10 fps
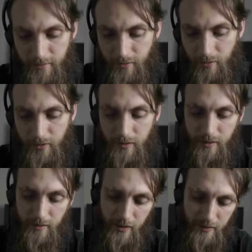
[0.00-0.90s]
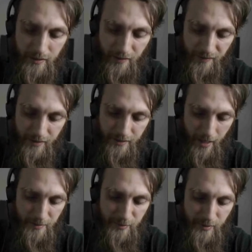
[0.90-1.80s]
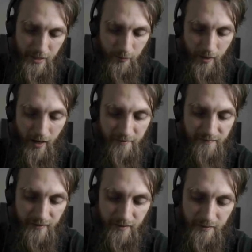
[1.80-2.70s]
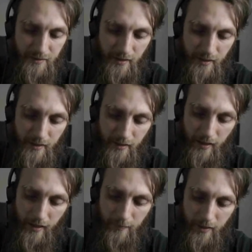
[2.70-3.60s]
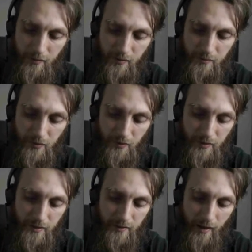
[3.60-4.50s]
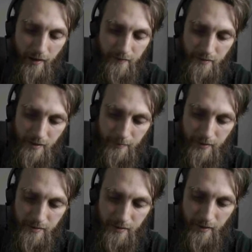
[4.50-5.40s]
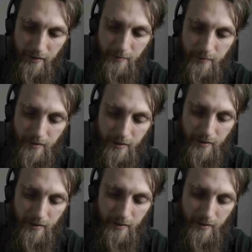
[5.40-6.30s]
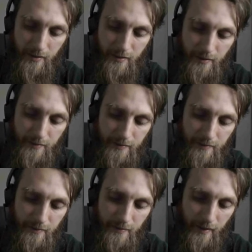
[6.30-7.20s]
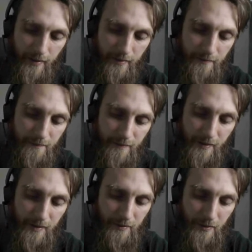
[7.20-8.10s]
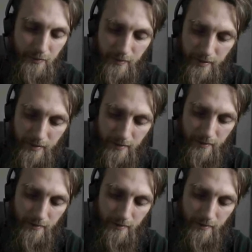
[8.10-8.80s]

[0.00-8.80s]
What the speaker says: there are definitely times, man, where I felt in my own community after accepting Islam, like feeling lonely.